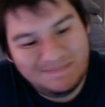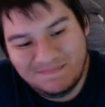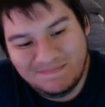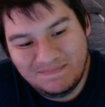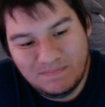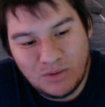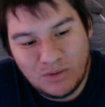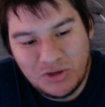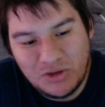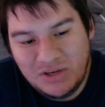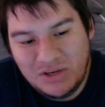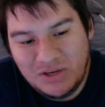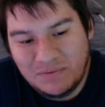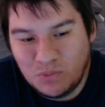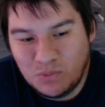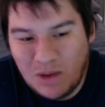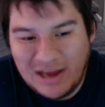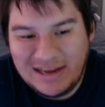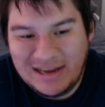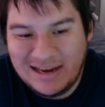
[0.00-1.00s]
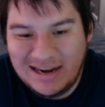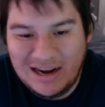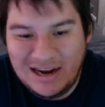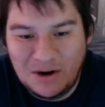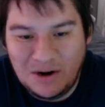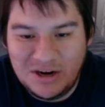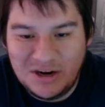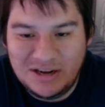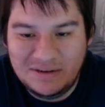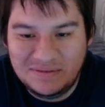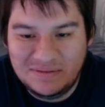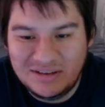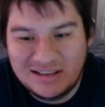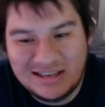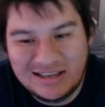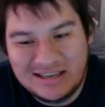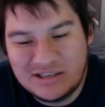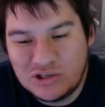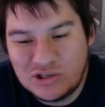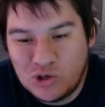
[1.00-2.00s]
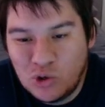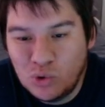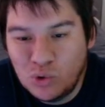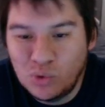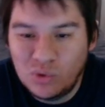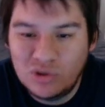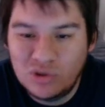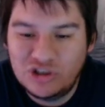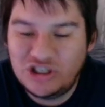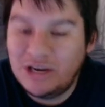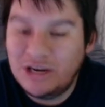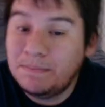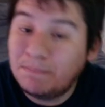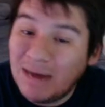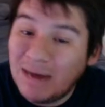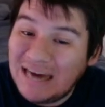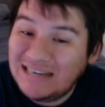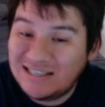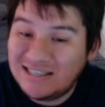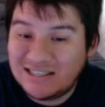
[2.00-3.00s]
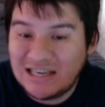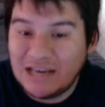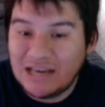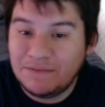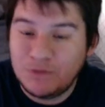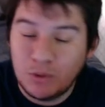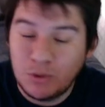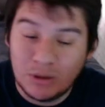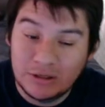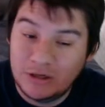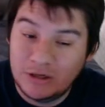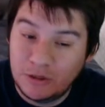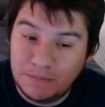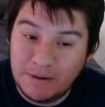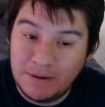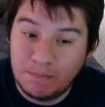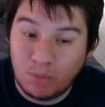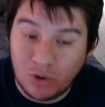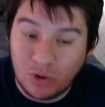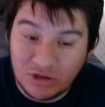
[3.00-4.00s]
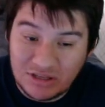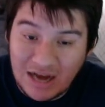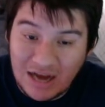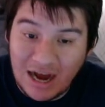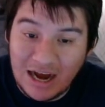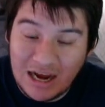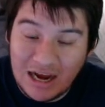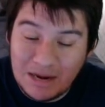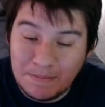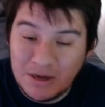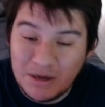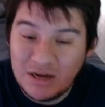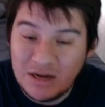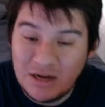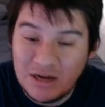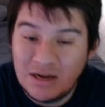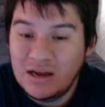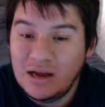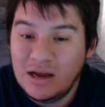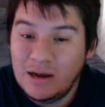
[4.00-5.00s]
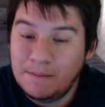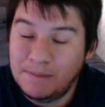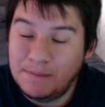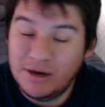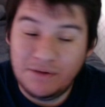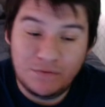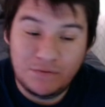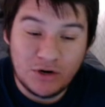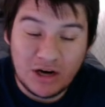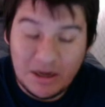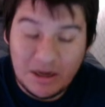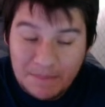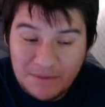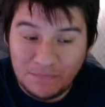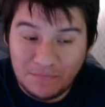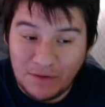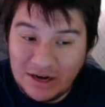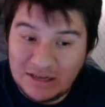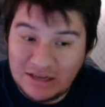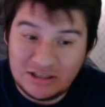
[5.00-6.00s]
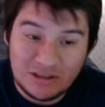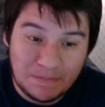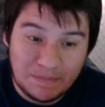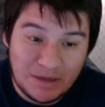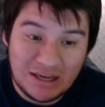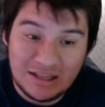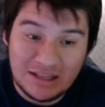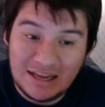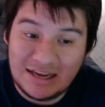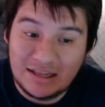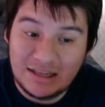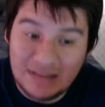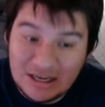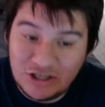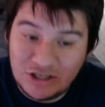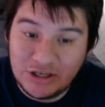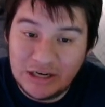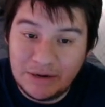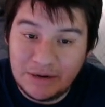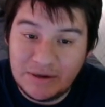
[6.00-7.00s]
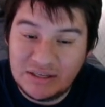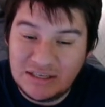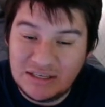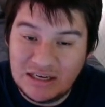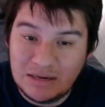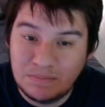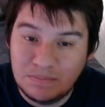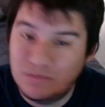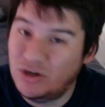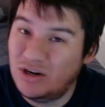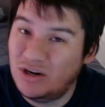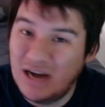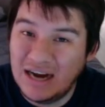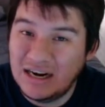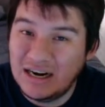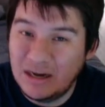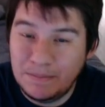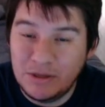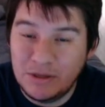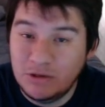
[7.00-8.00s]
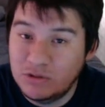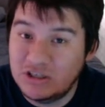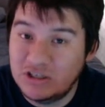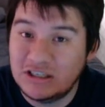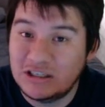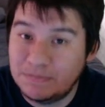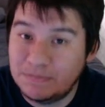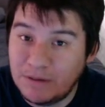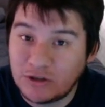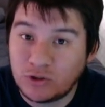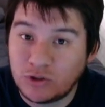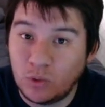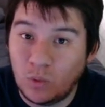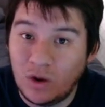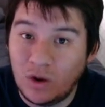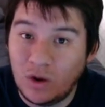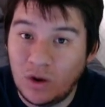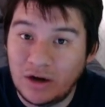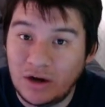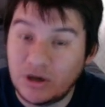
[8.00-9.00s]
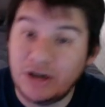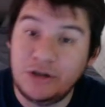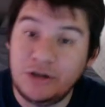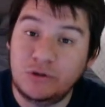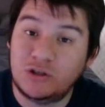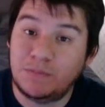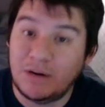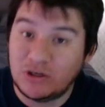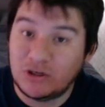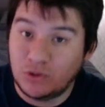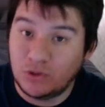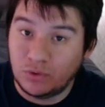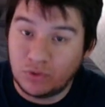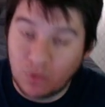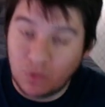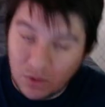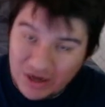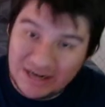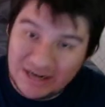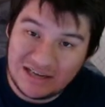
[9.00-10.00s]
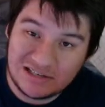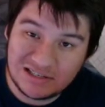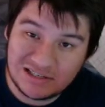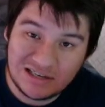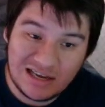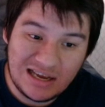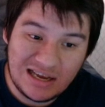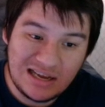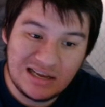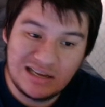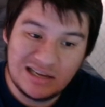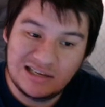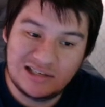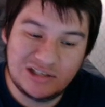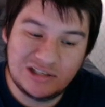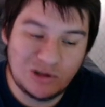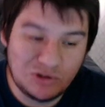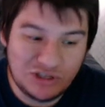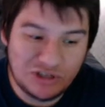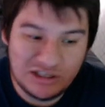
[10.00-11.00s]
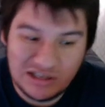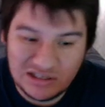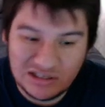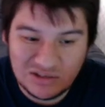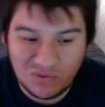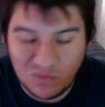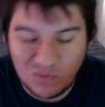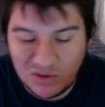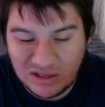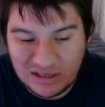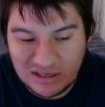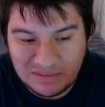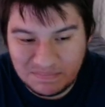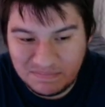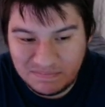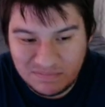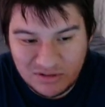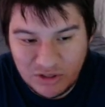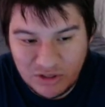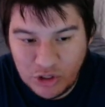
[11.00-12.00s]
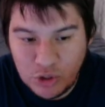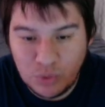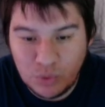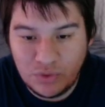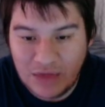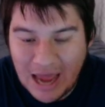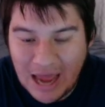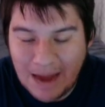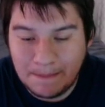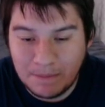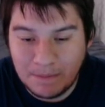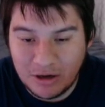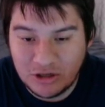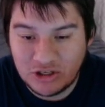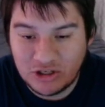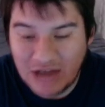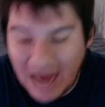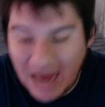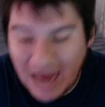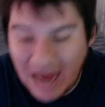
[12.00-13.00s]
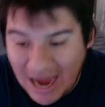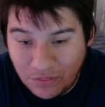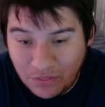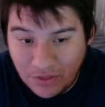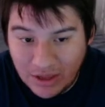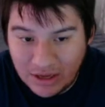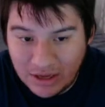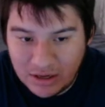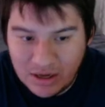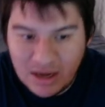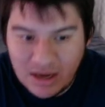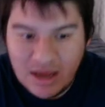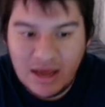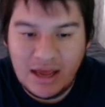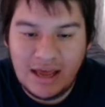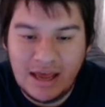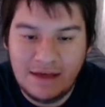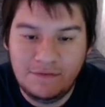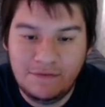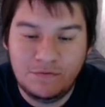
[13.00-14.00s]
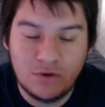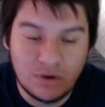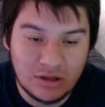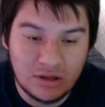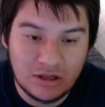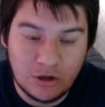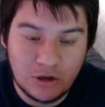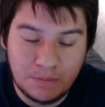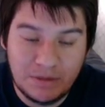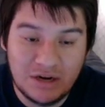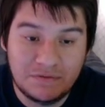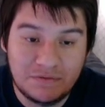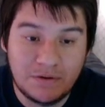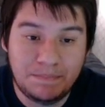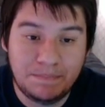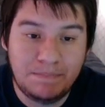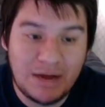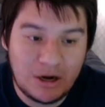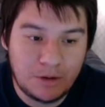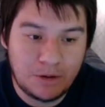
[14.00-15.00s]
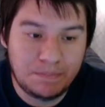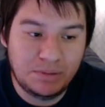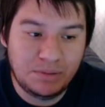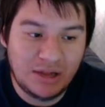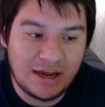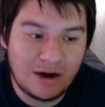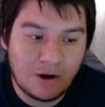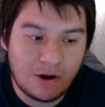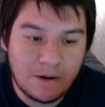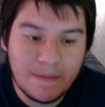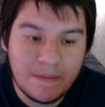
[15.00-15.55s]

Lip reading: Multiverse White Canary is cool. She might save you a little bit more time. But if you're going to be fighting somebody like a legendary team, you're not going to be using a special 1. You're going to use special 3s. So she doesn't really do that much, I think, if you're a little bit of a better player.